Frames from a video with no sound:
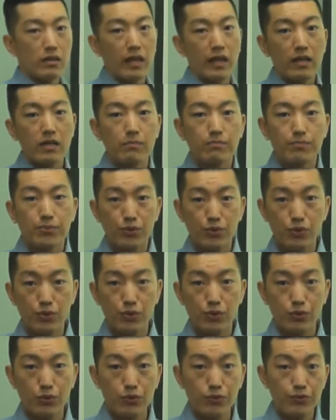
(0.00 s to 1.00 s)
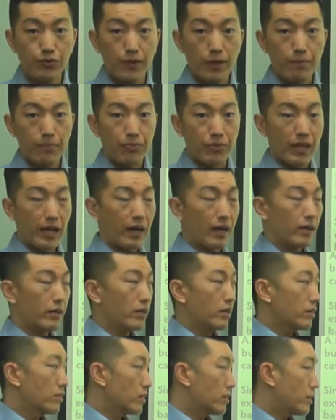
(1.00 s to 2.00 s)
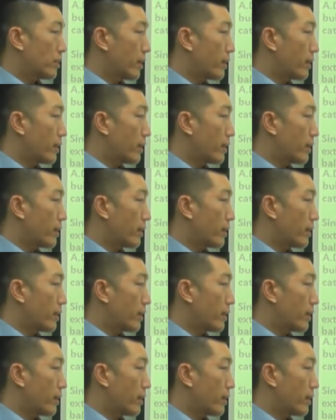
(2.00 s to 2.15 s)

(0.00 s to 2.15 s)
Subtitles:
they can prove that